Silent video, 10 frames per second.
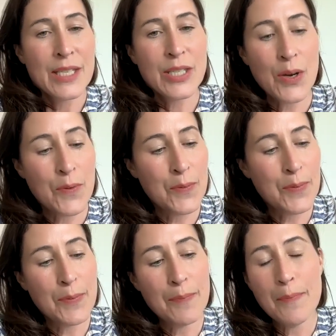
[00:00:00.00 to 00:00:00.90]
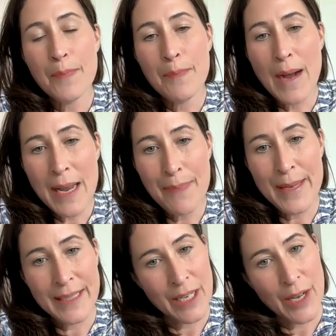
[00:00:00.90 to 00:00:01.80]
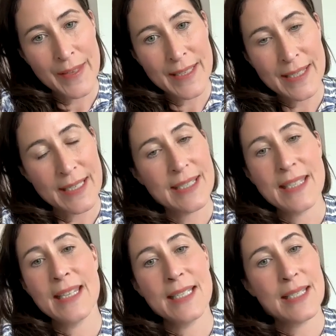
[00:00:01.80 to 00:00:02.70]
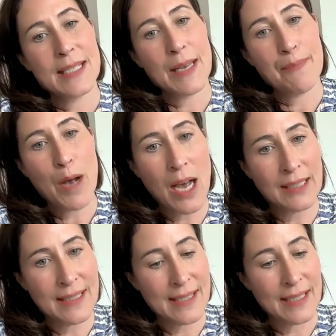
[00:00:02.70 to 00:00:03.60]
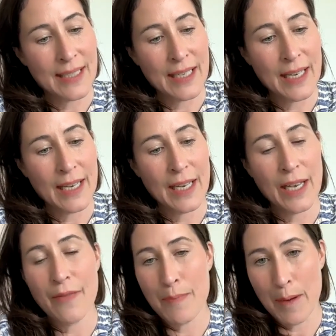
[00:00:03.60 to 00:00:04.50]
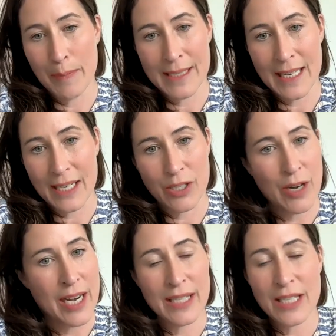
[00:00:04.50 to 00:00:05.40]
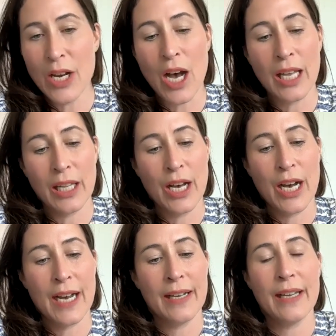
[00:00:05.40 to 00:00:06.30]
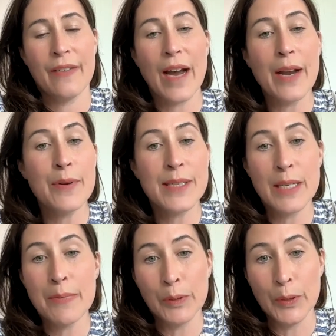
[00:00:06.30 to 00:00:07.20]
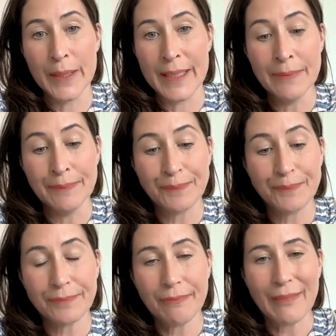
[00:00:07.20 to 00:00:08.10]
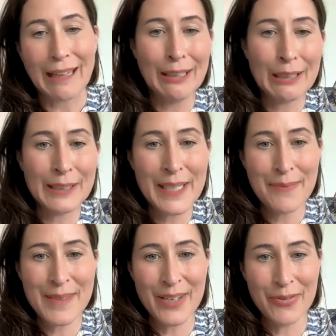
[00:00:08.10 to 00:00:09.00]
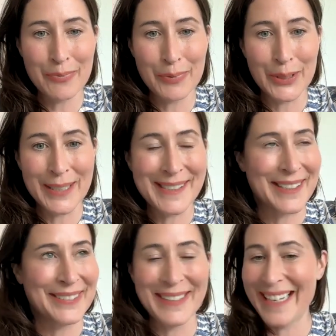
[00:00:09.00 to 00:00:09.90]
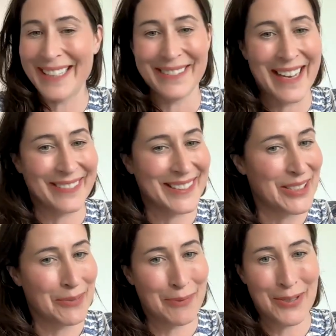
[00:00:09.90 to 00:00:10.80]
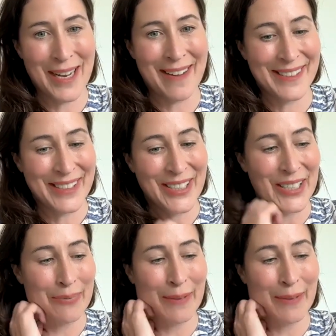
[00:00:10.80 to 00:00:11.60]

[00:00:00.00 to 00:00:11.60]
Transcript: So my opinion on this is that this is policy of the public sector and it's not law. If I was an employee, luckily I'm self-employed, so I don't have to use pronouns at all.